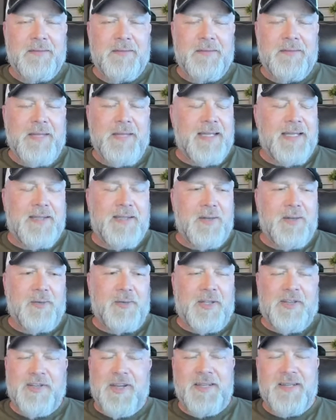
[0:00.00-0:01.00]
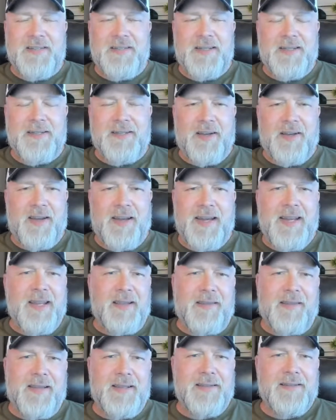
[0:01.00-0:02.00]
That's the only justice in any
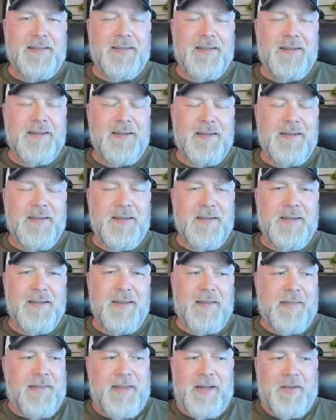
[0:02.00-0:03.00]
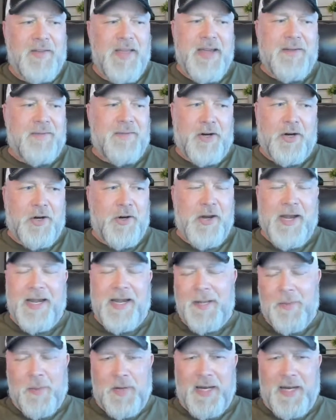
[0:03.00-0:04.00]
of this. They'll never hurt
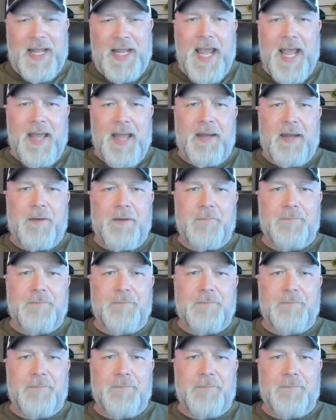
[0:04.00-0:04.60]
anyone again.